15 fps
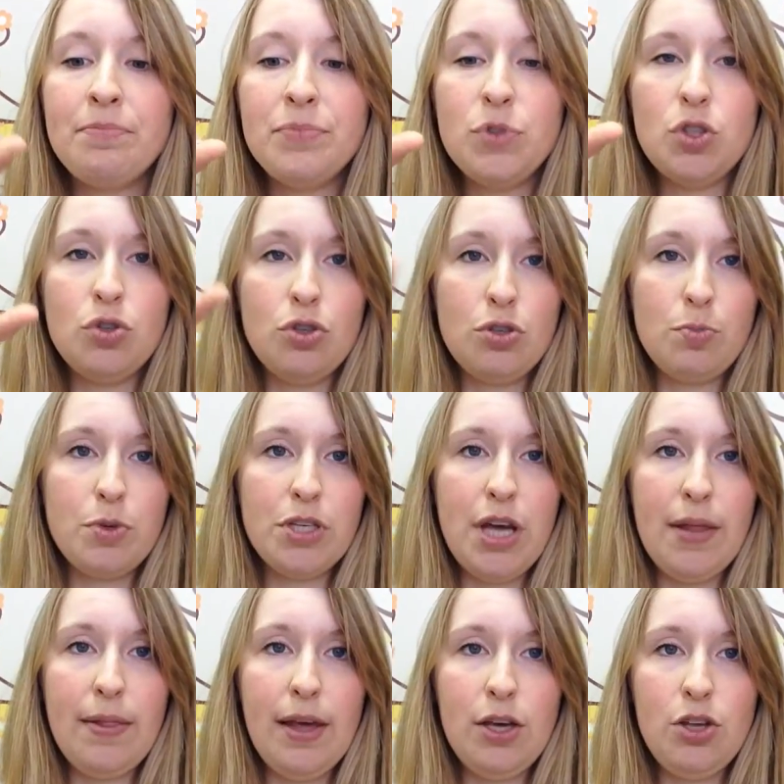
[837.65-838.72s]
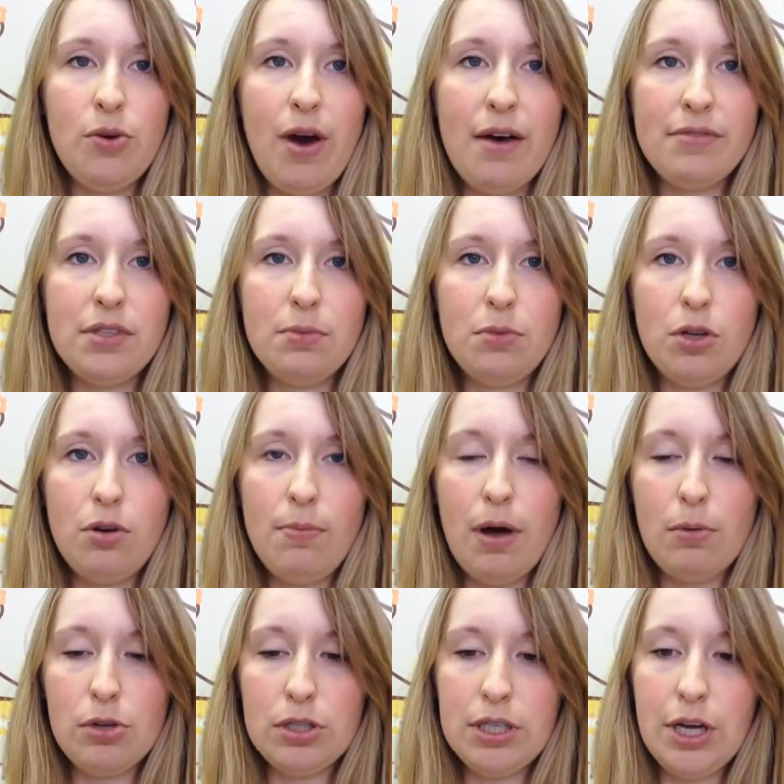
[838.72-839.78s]
So just pretend like you have some little
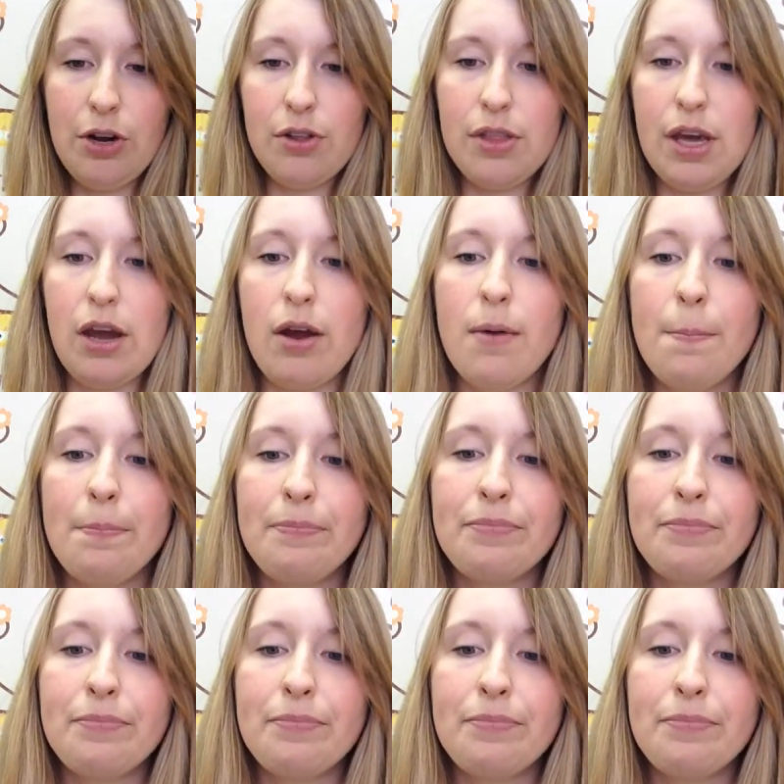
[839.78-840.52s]
bubbles here in the air.